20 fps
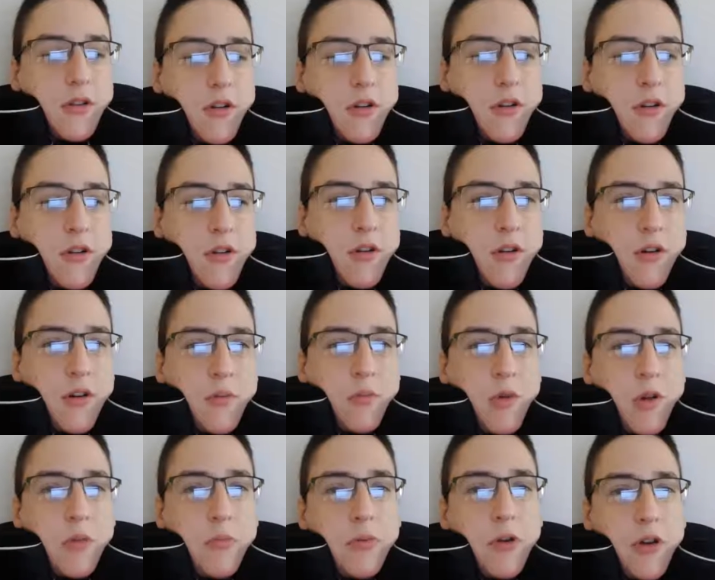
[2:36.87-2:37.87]
Earlier, I
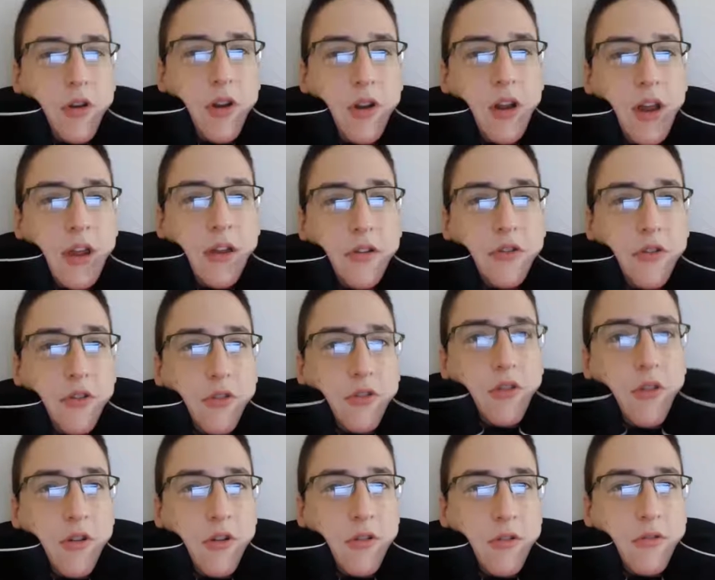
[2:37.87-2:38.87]
will put a link to
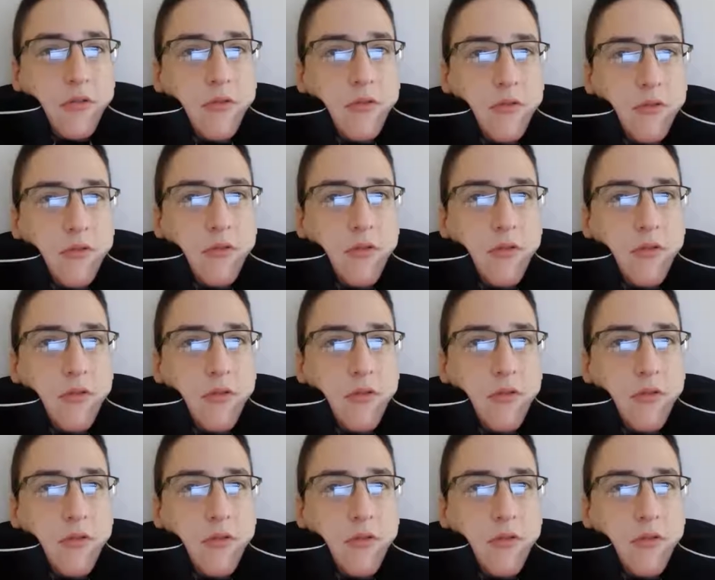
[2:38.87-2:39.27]
her